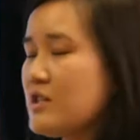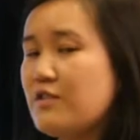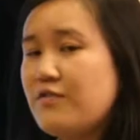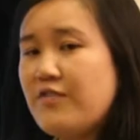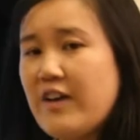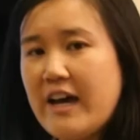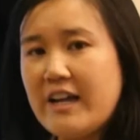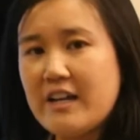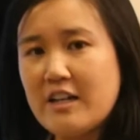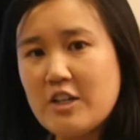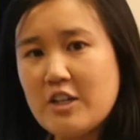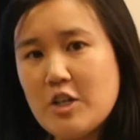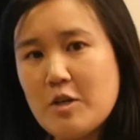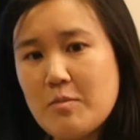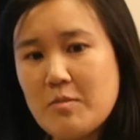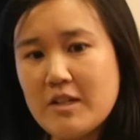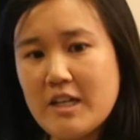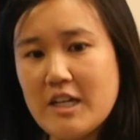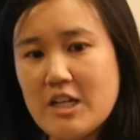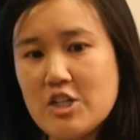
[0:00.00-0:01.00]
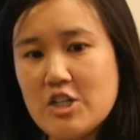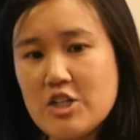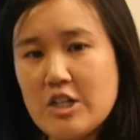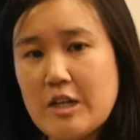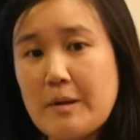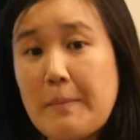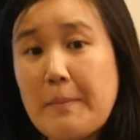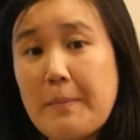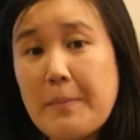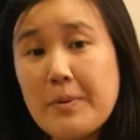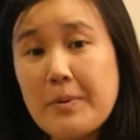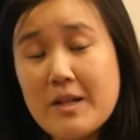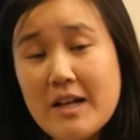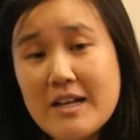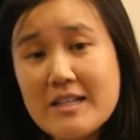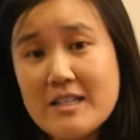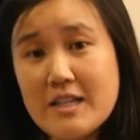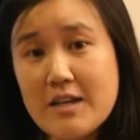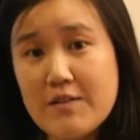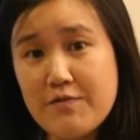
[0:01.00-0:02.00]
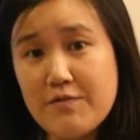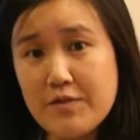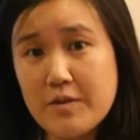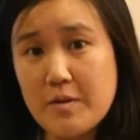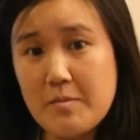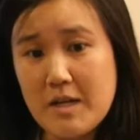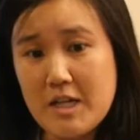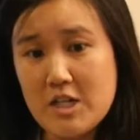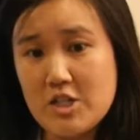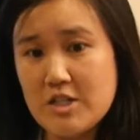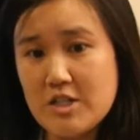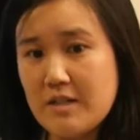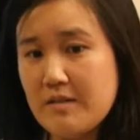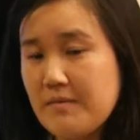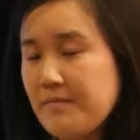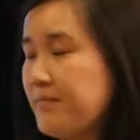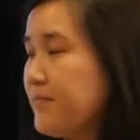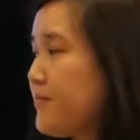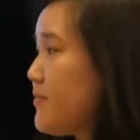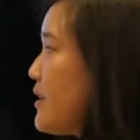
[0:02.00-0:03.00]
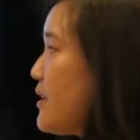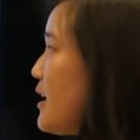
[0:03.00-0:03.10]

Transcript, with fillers: is fat accumulation plus inflammation.